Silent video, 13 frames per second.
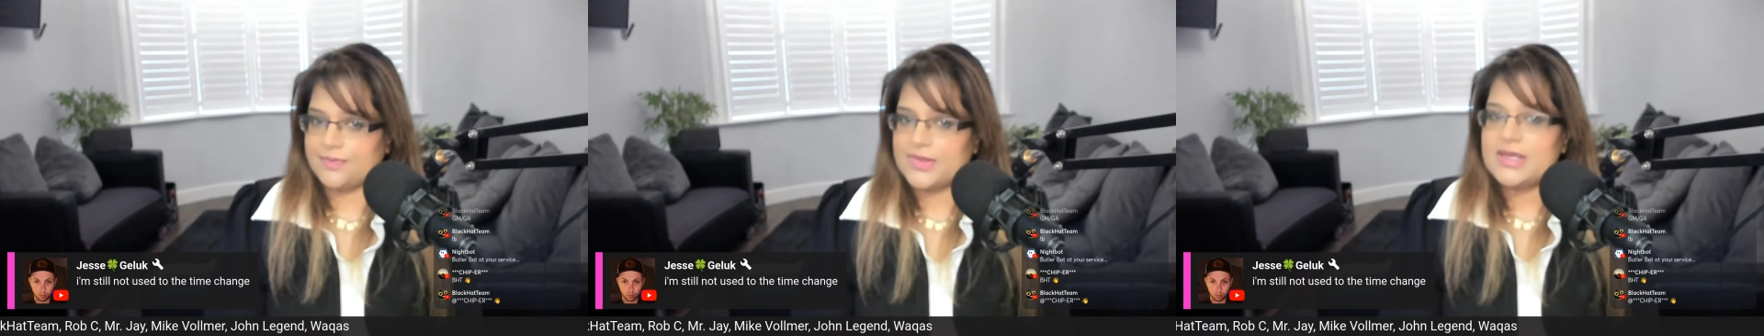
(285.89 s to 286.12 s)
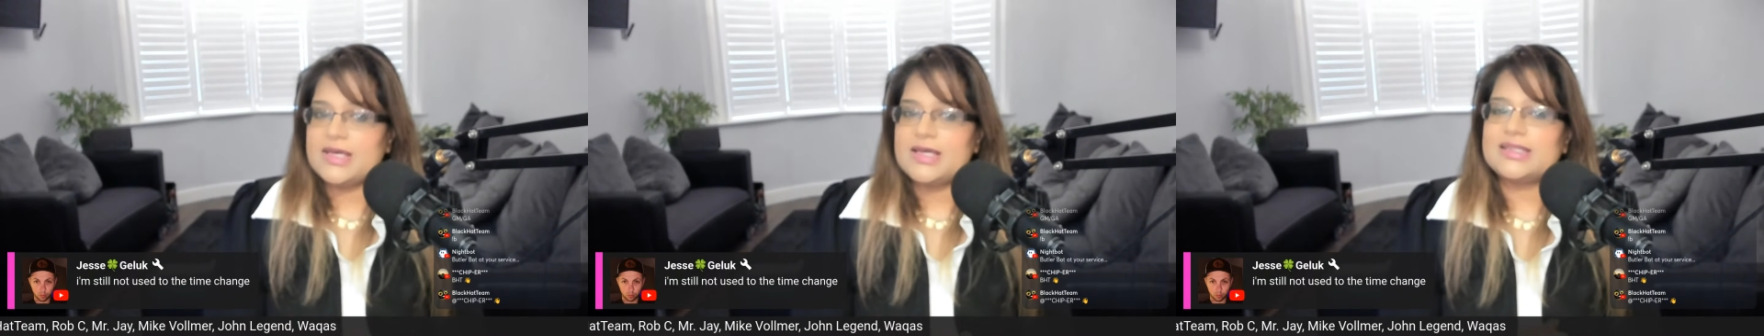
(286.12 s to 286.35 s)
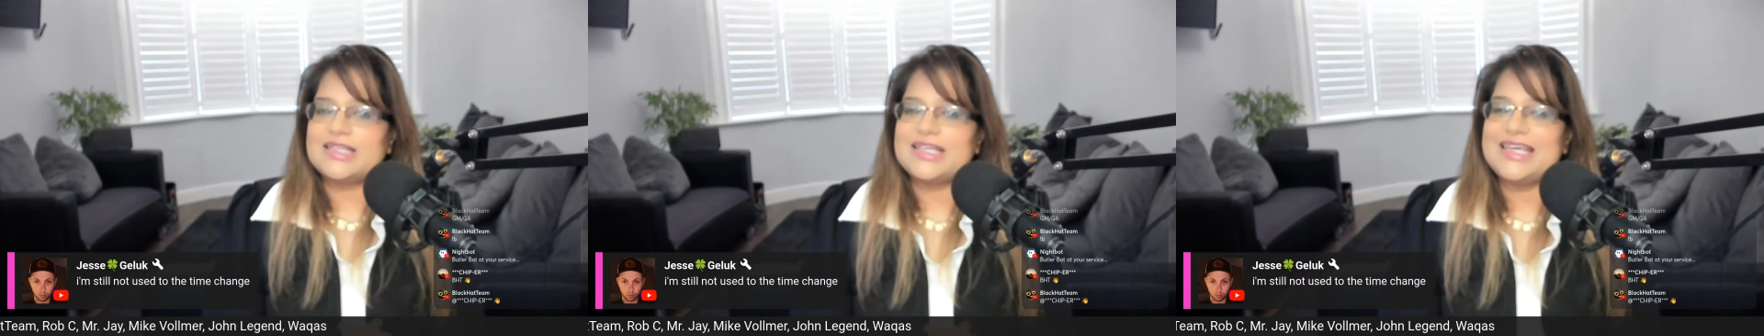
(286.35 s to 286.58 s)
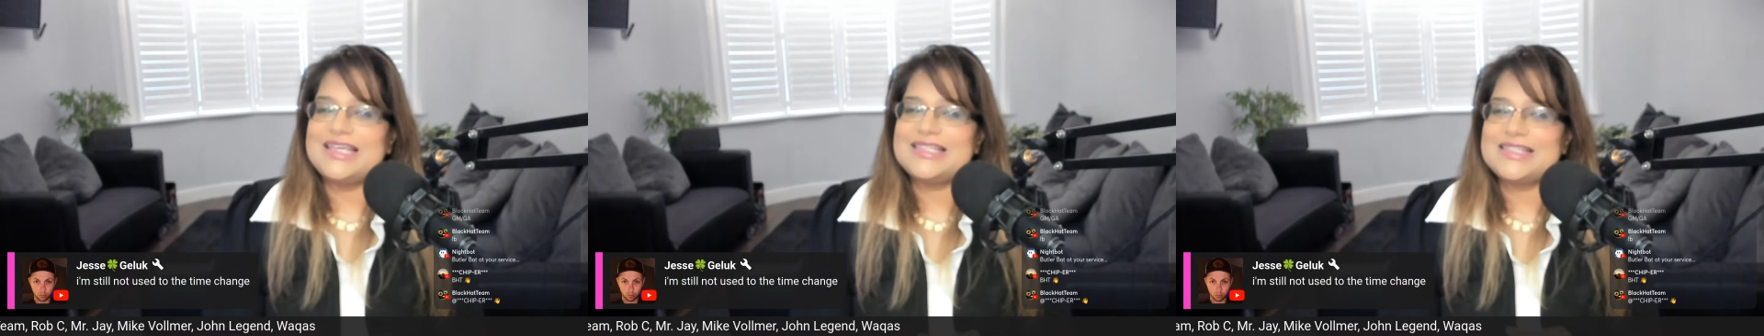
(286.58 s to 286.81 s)
The key
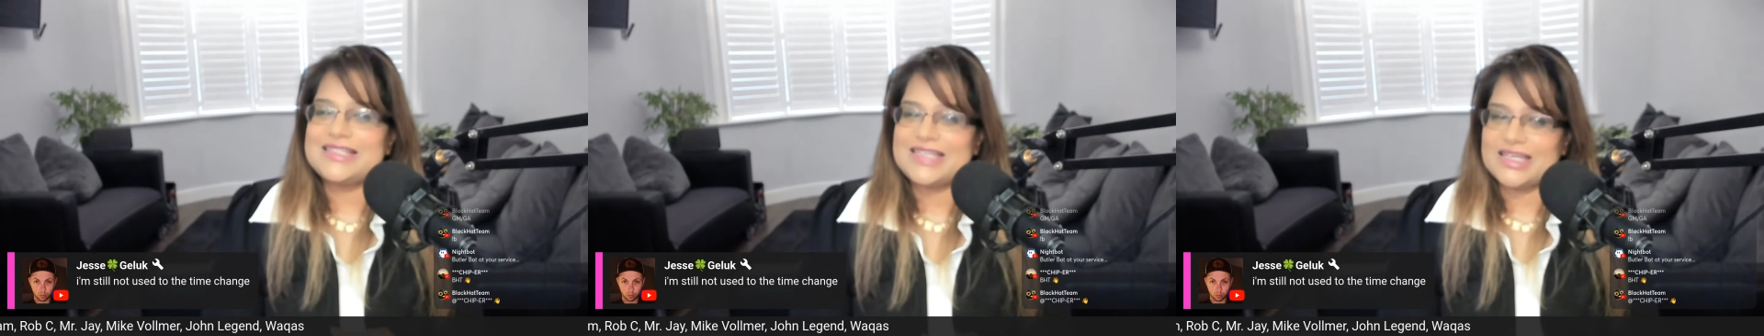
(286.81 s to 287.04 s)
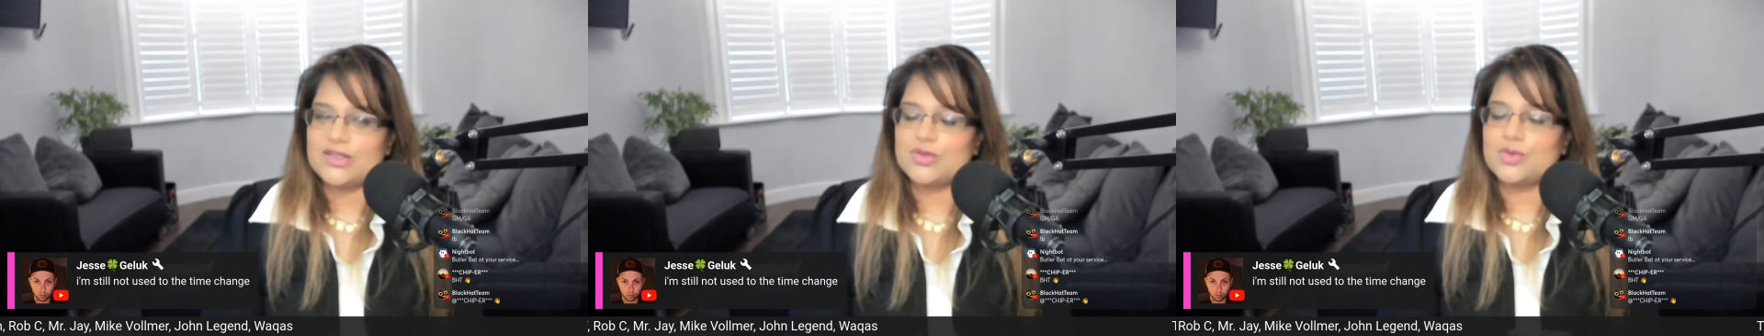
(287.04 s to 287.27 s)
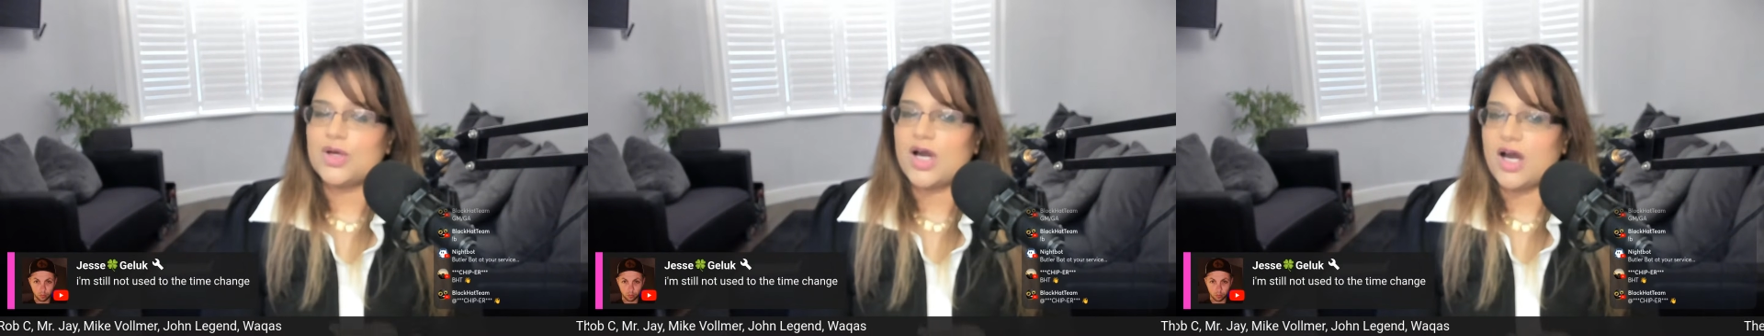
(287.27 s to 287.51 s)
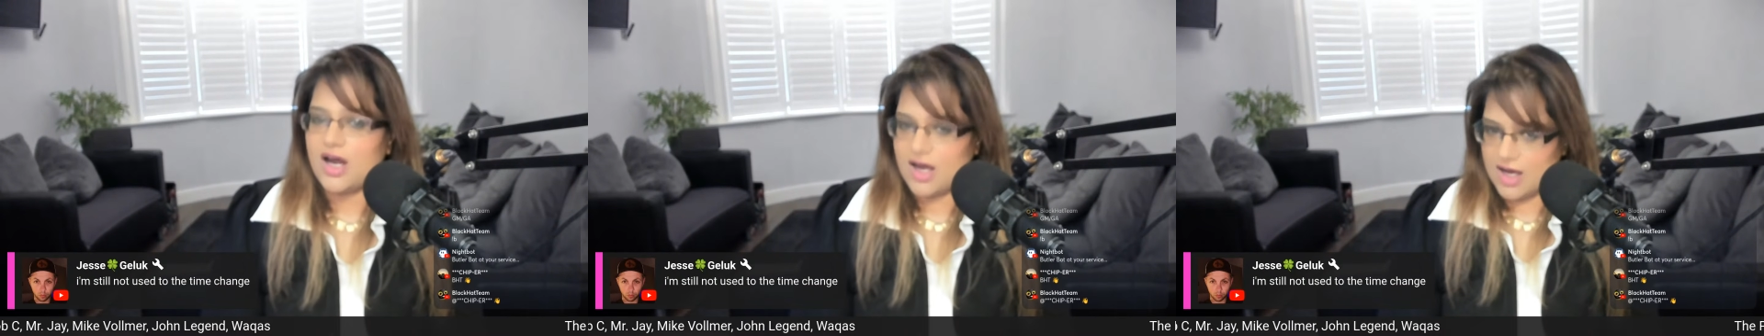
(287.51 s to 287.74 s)
signal
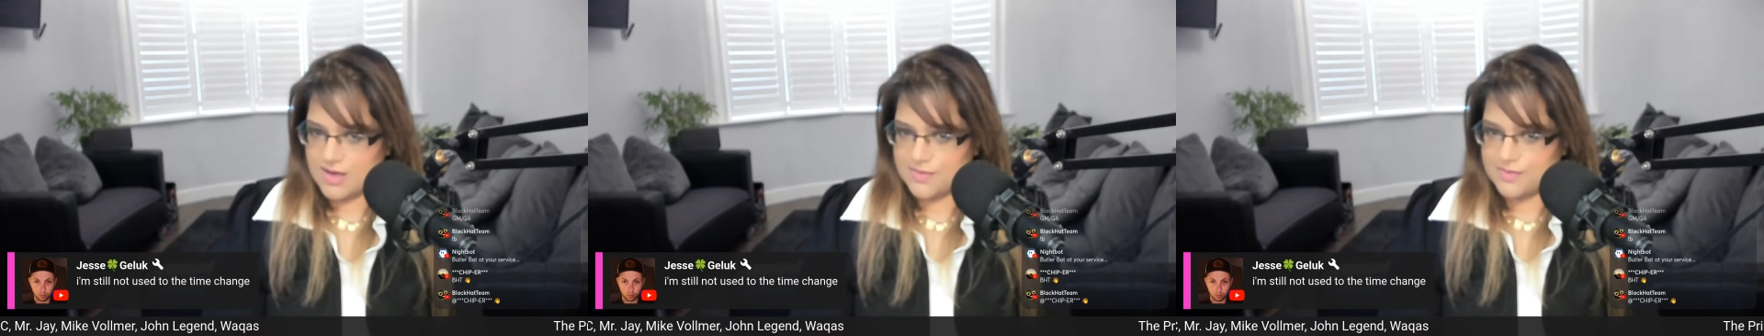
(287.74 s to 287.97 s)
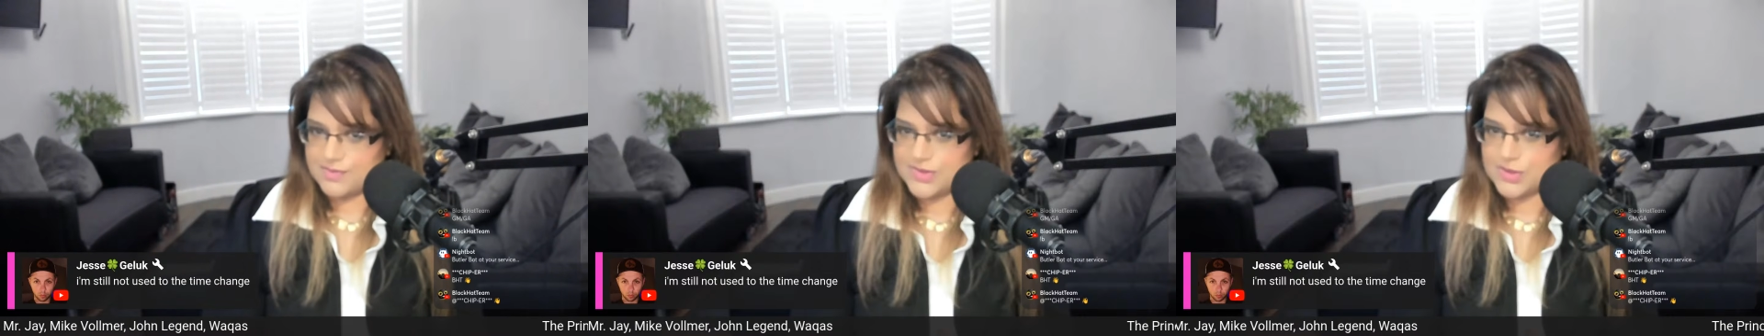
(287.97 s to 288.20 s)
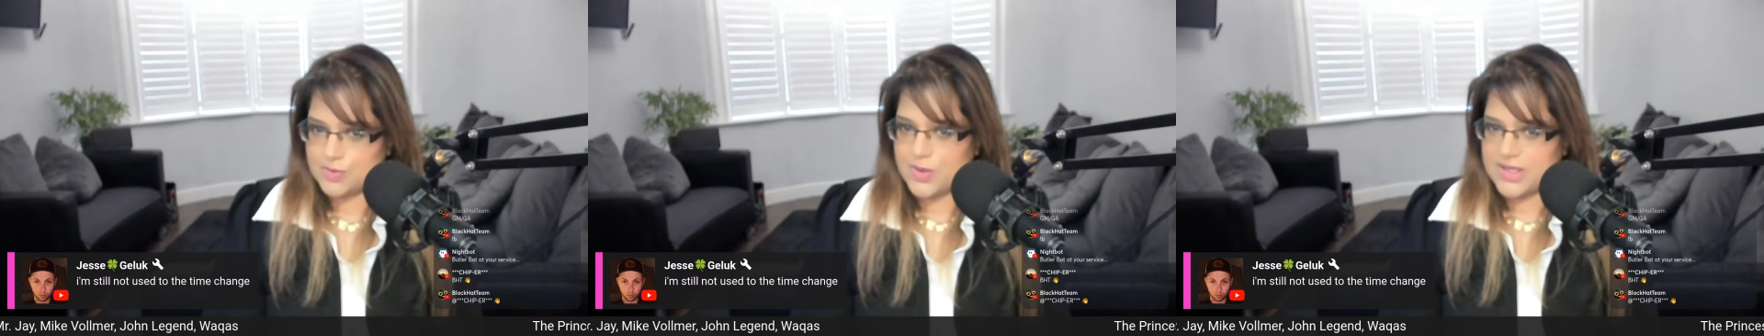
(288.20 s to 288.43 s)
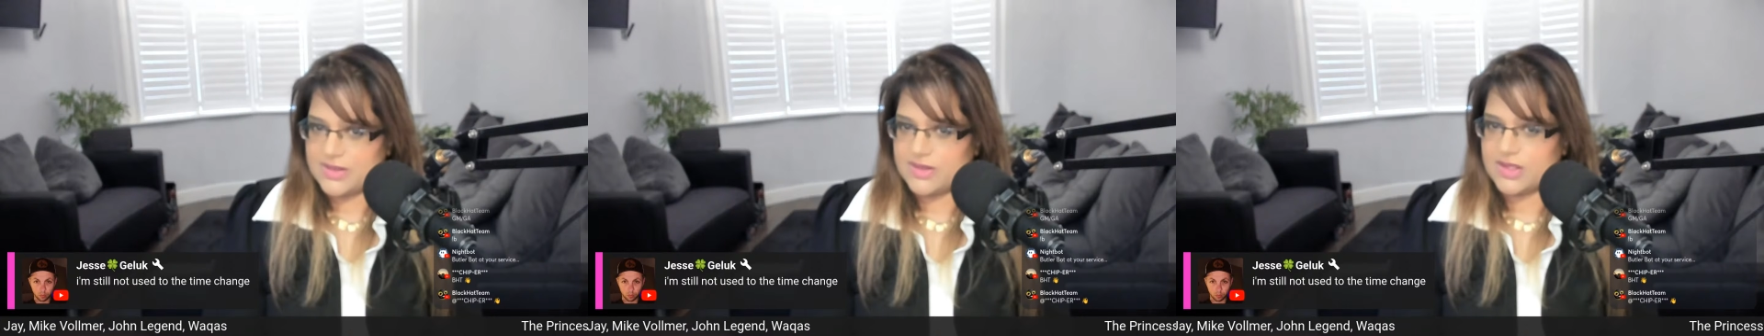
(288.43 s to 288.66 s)
comes when
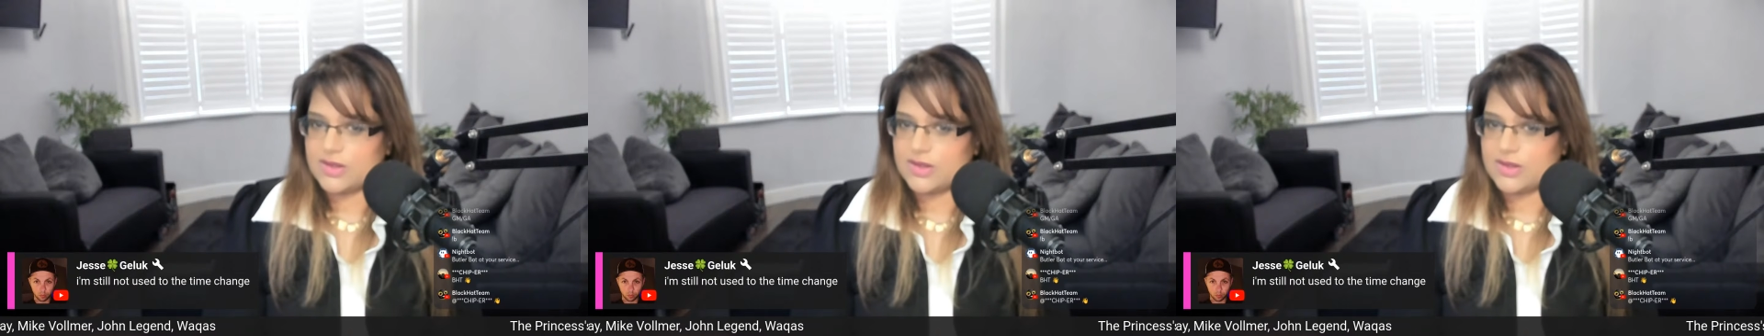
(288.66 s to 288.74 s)
the